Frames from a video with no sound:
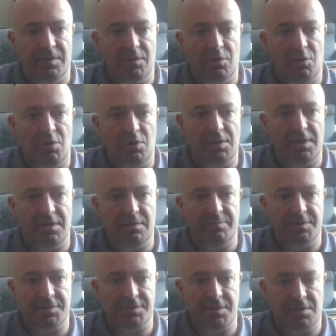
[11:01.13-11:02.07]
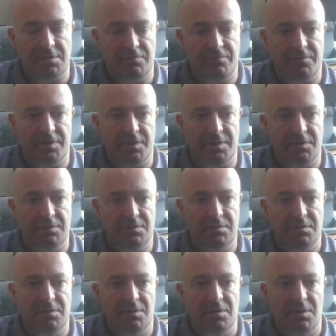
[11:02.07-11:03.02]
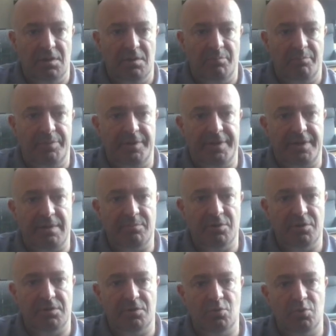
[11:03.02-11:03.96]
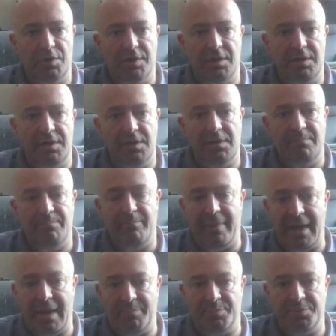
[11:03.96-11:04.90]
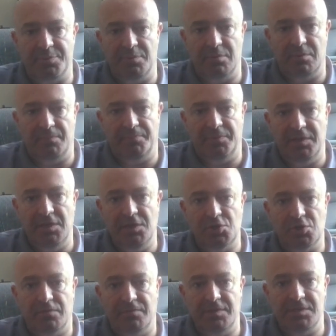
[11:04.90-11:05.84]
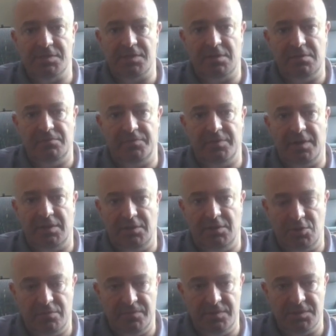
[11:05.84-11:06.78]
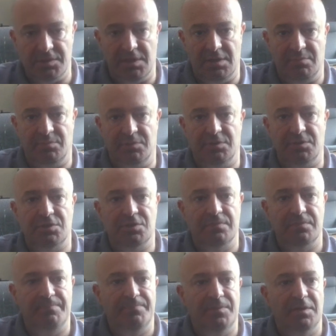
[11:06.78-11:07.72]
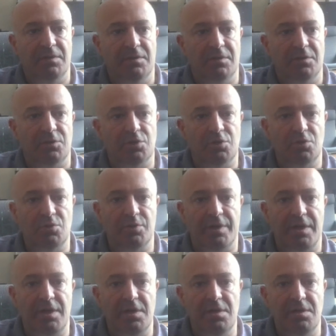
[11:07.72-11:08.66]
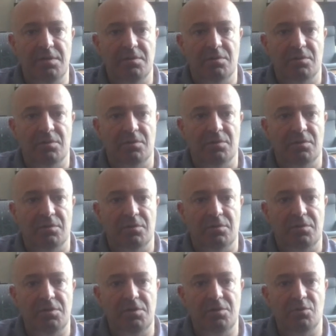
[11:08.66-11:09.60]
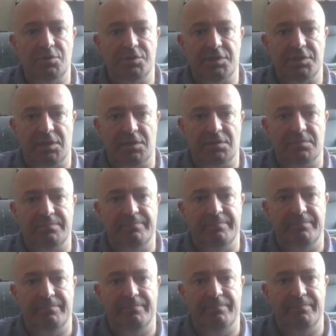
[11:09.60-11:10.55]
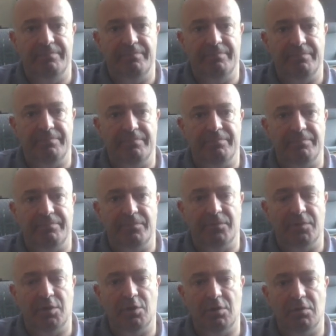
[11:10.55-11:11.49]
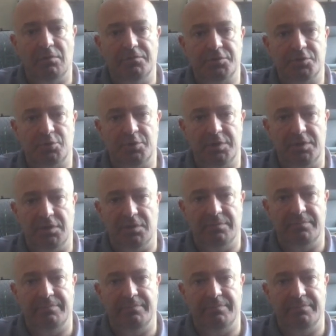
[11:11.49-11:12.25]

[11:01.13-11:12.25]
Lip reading: all elements undefined. But I'm going to quickly map each of these elements to a new set of string.